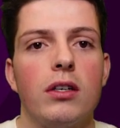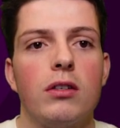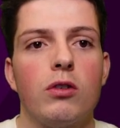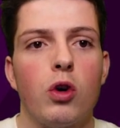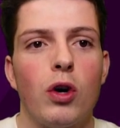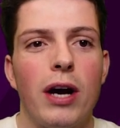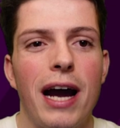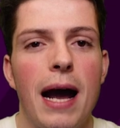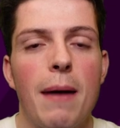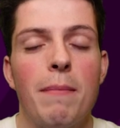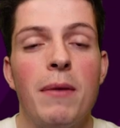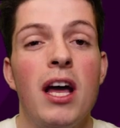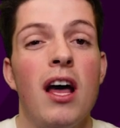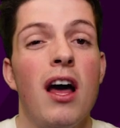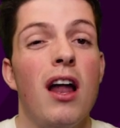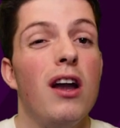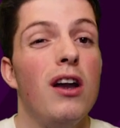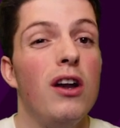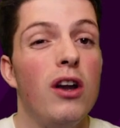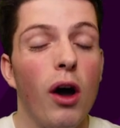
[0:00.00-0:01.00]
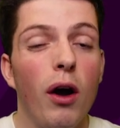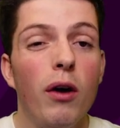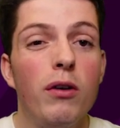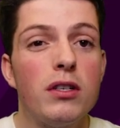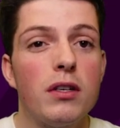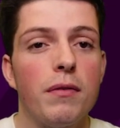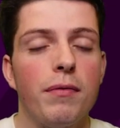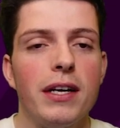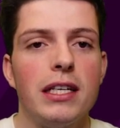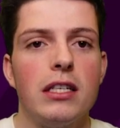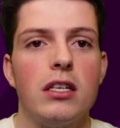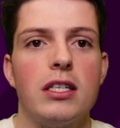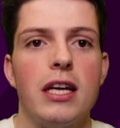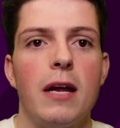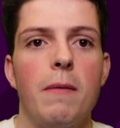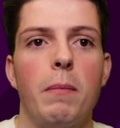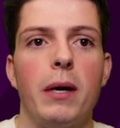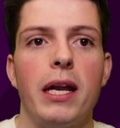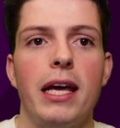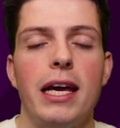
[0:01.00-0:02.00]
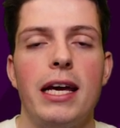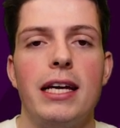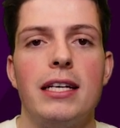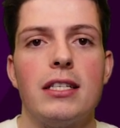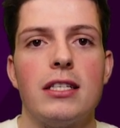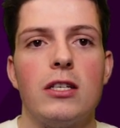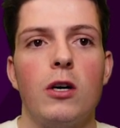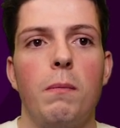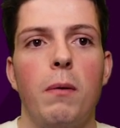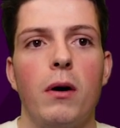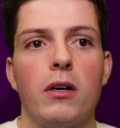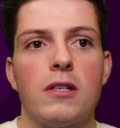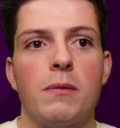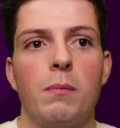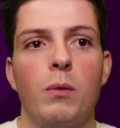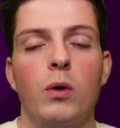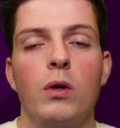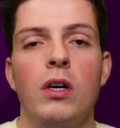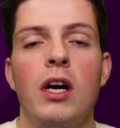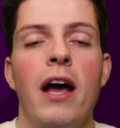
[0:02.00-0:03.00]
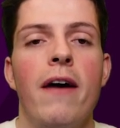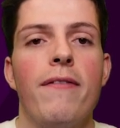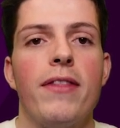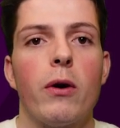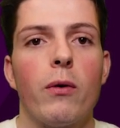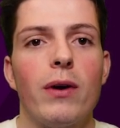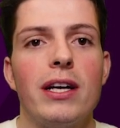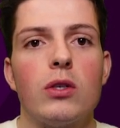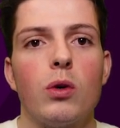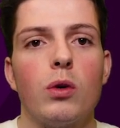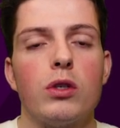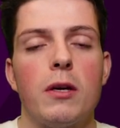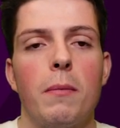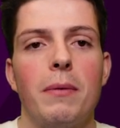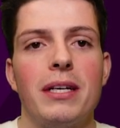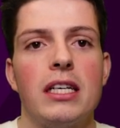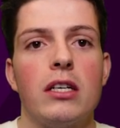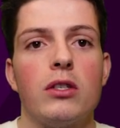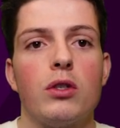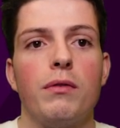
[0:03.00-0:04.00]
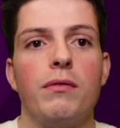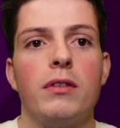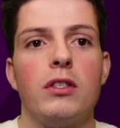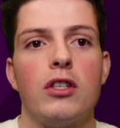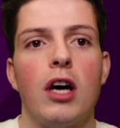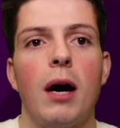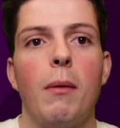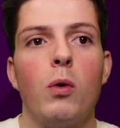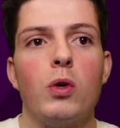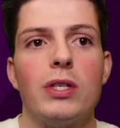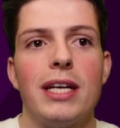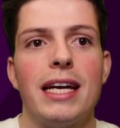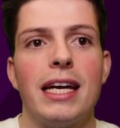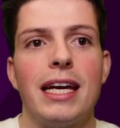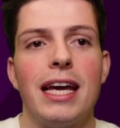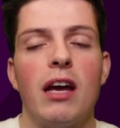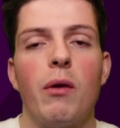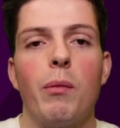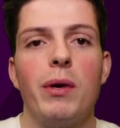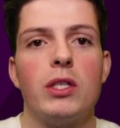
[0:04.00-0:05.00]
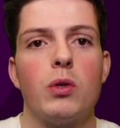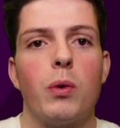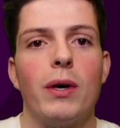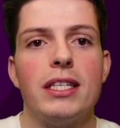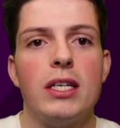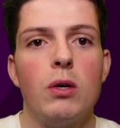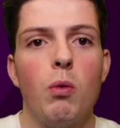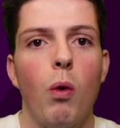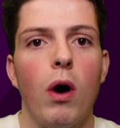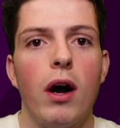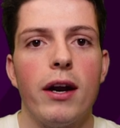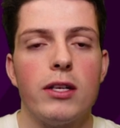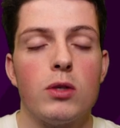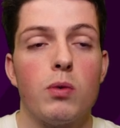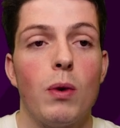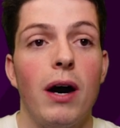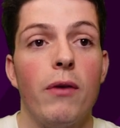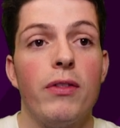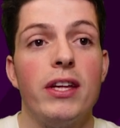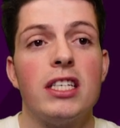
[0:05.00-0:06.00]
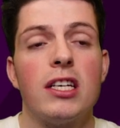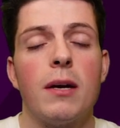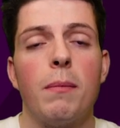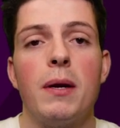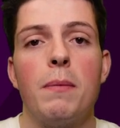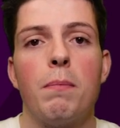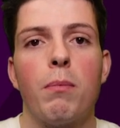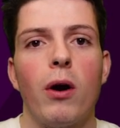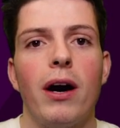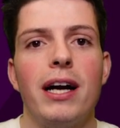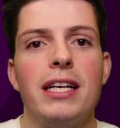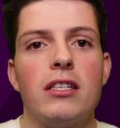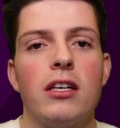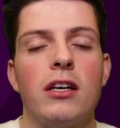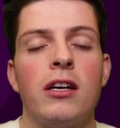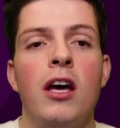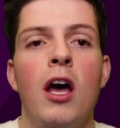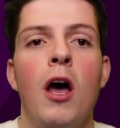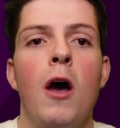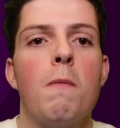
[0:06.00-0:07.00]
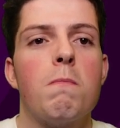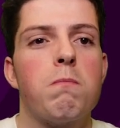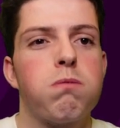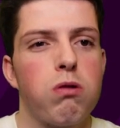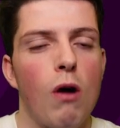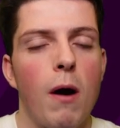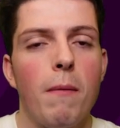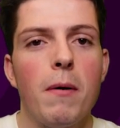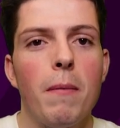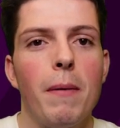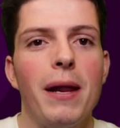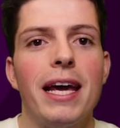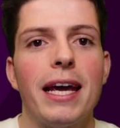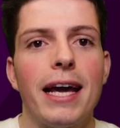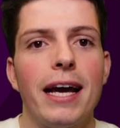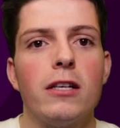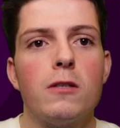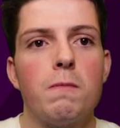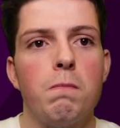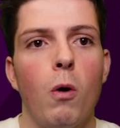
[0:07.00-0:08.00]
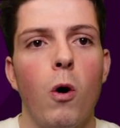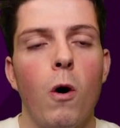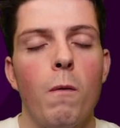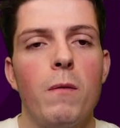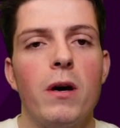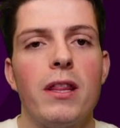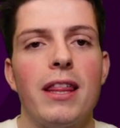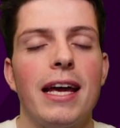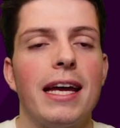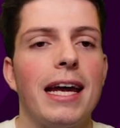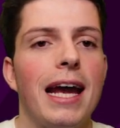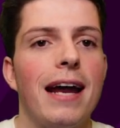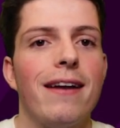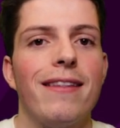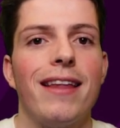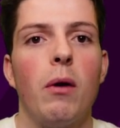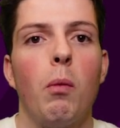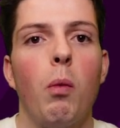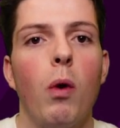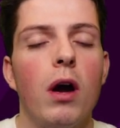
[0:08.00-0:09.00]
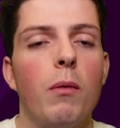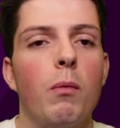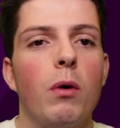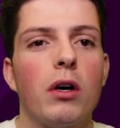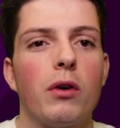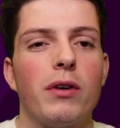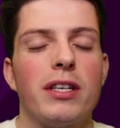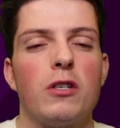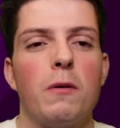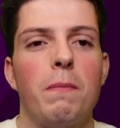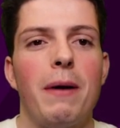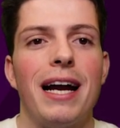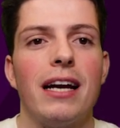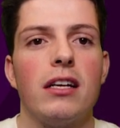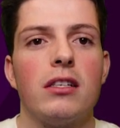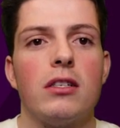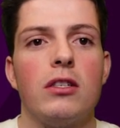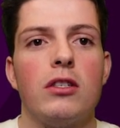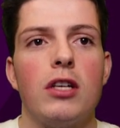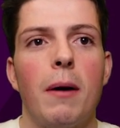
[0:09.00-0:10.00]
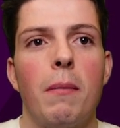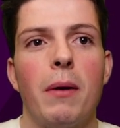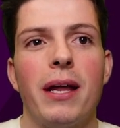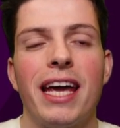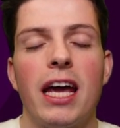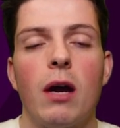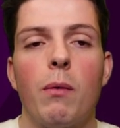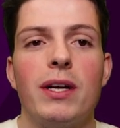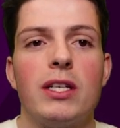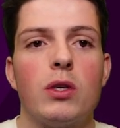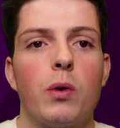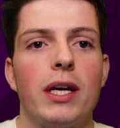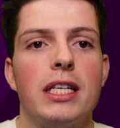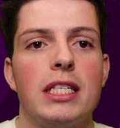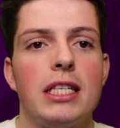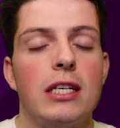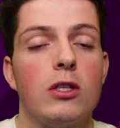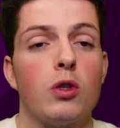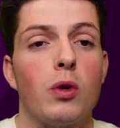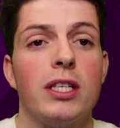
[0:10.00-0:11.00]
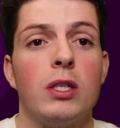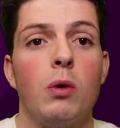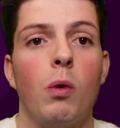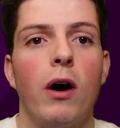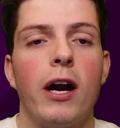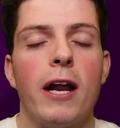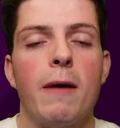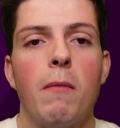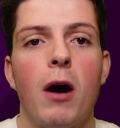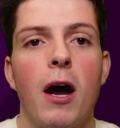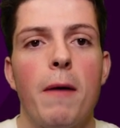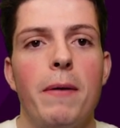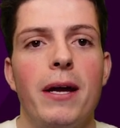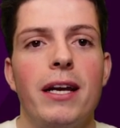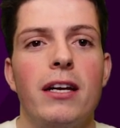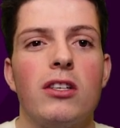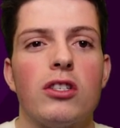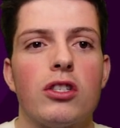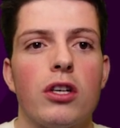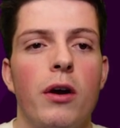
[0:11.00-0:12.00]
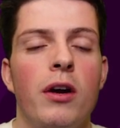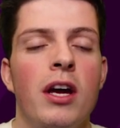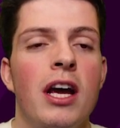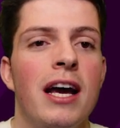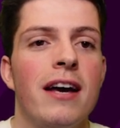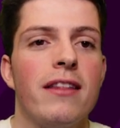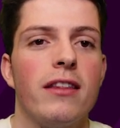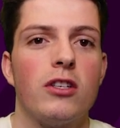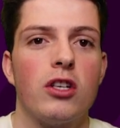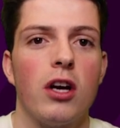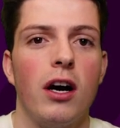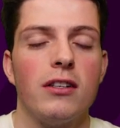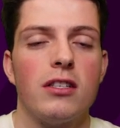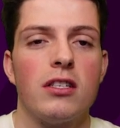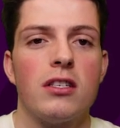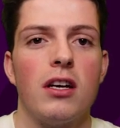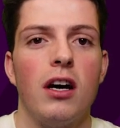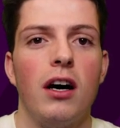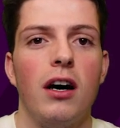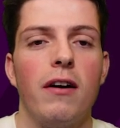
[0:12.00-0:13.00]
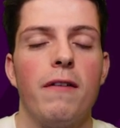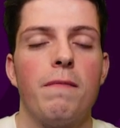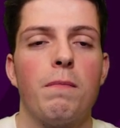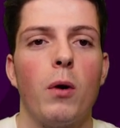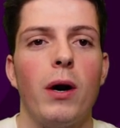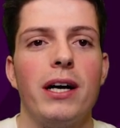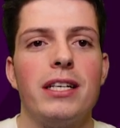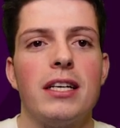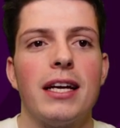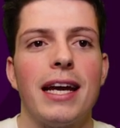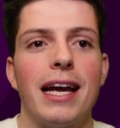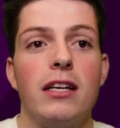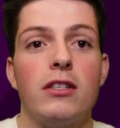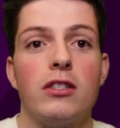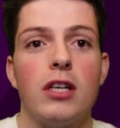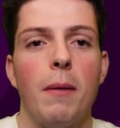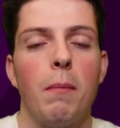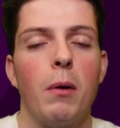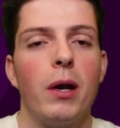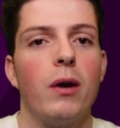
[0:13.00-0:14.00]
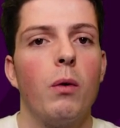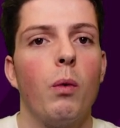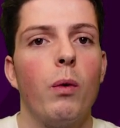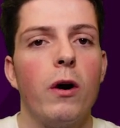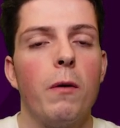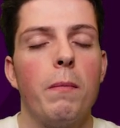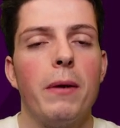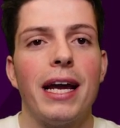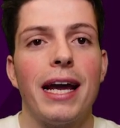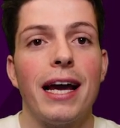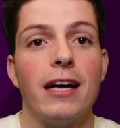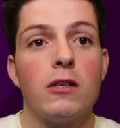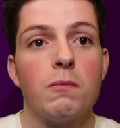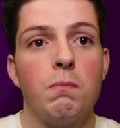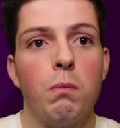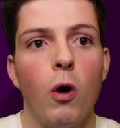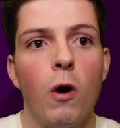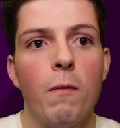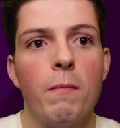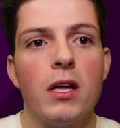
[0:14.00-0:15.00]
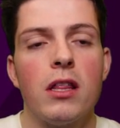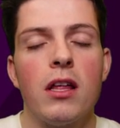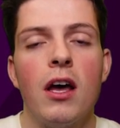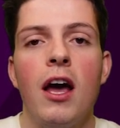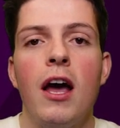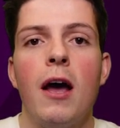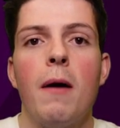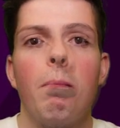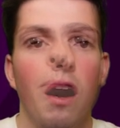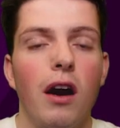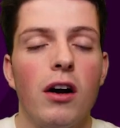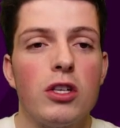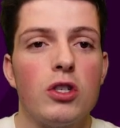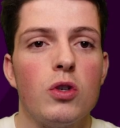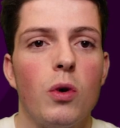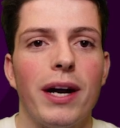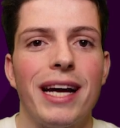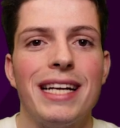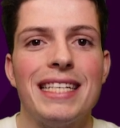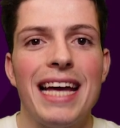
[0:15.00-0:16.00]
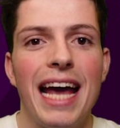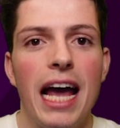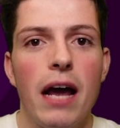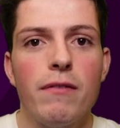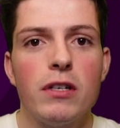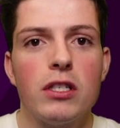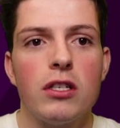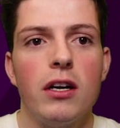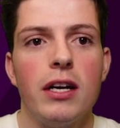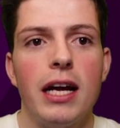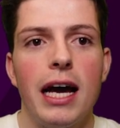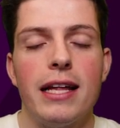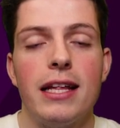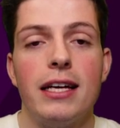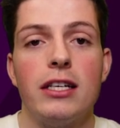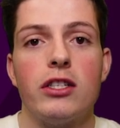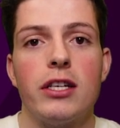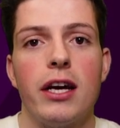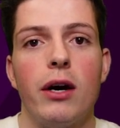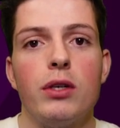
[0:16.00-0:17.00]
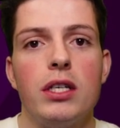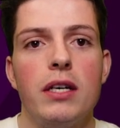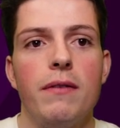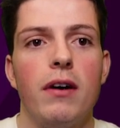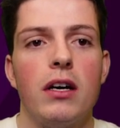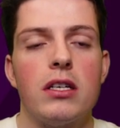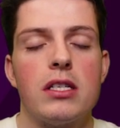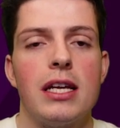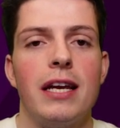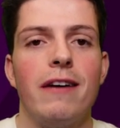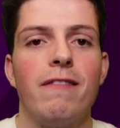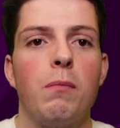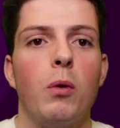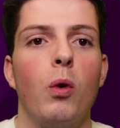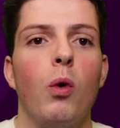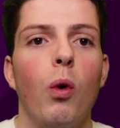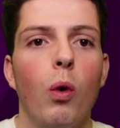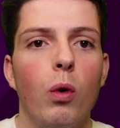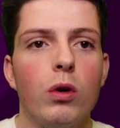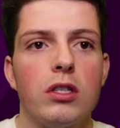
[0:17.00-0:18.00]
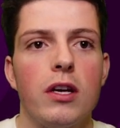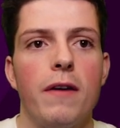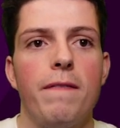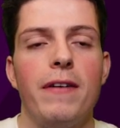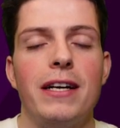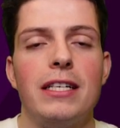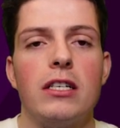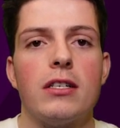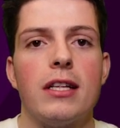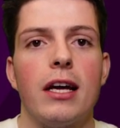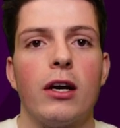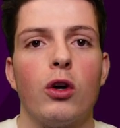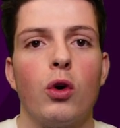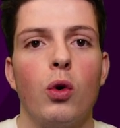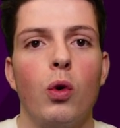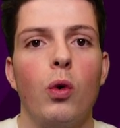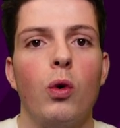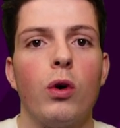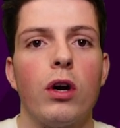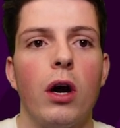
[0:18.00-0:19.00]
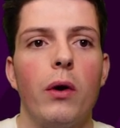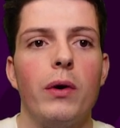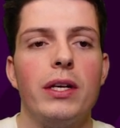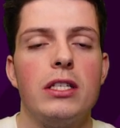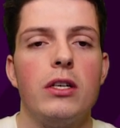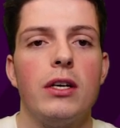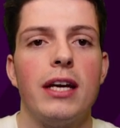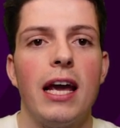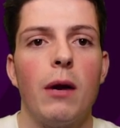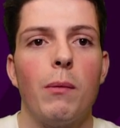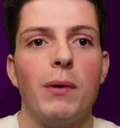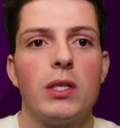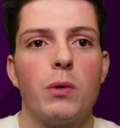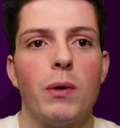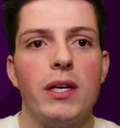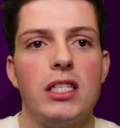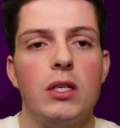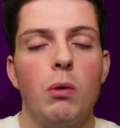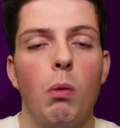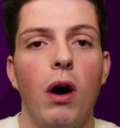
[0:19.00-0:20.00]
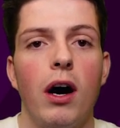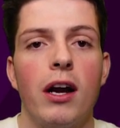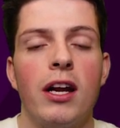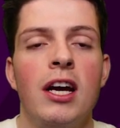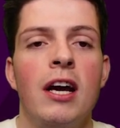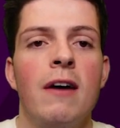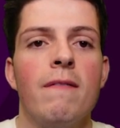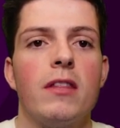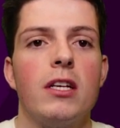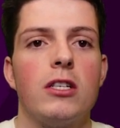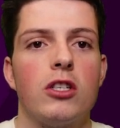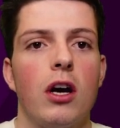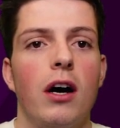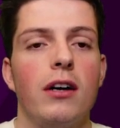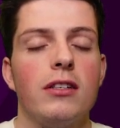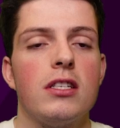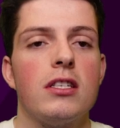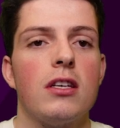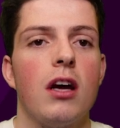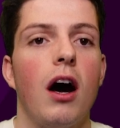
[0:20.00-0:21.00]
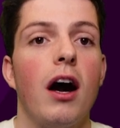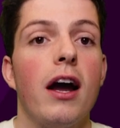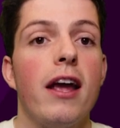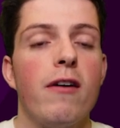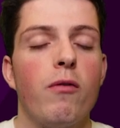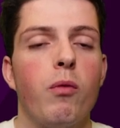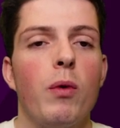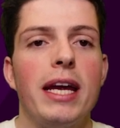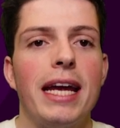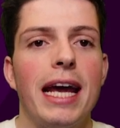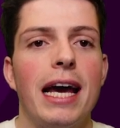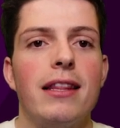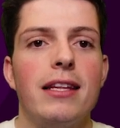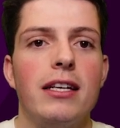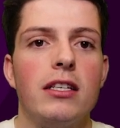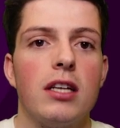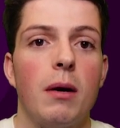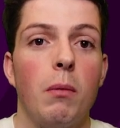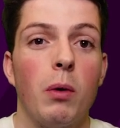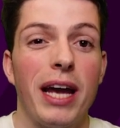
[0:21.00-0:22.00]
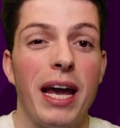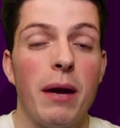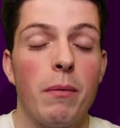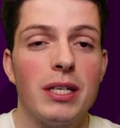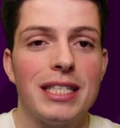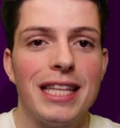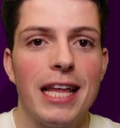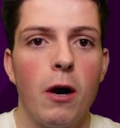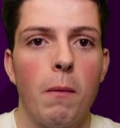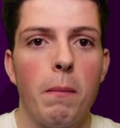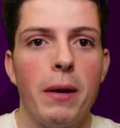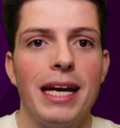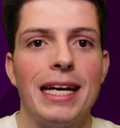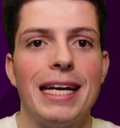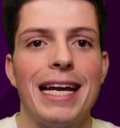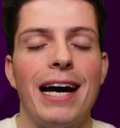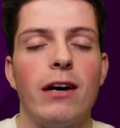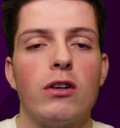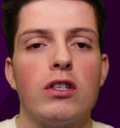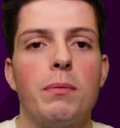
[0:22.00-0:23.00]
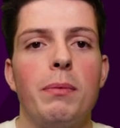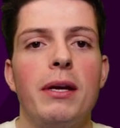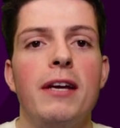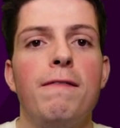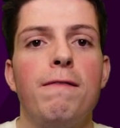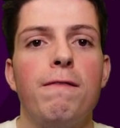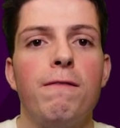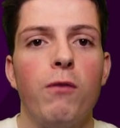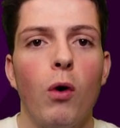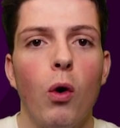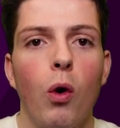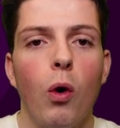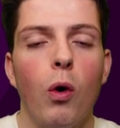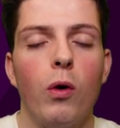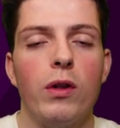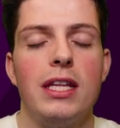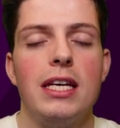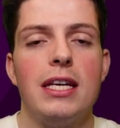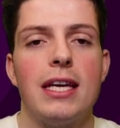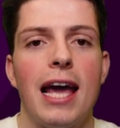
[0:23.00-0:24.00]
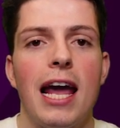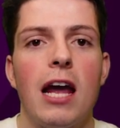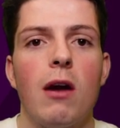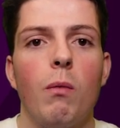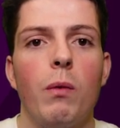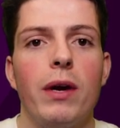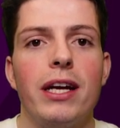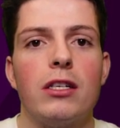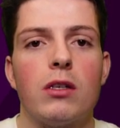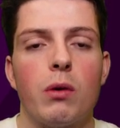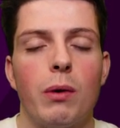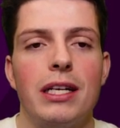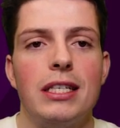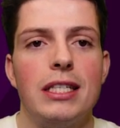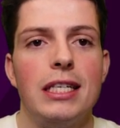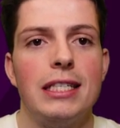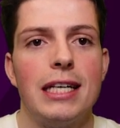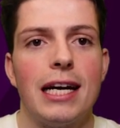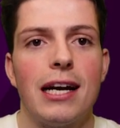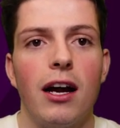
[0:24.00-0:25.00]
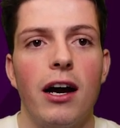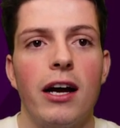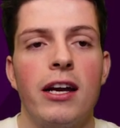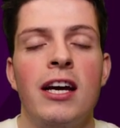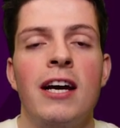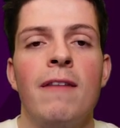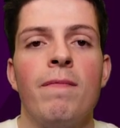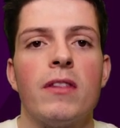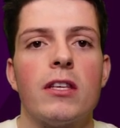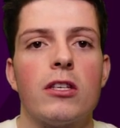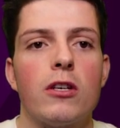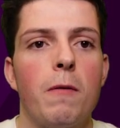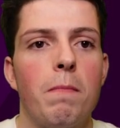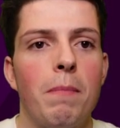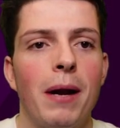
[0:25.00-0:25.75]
cram loads of fixtures in, but it is still possible. There is also potential for doubles in Game Week 21 as well. This could be Brighton, probably against Bournemouth. Again, they won't want Crystal Palace to double in Game Week 20 and 21, in my opinion. So the chances are, if Brighton get a double, it will be against Bournemouth. Arsenal against Everton, and then Chelsea versus Liverpool, also fixtures that could all go into Game Week 21. The chances are, if we get these double game weeks, they'll be announced before the Game Week 20 deadline. So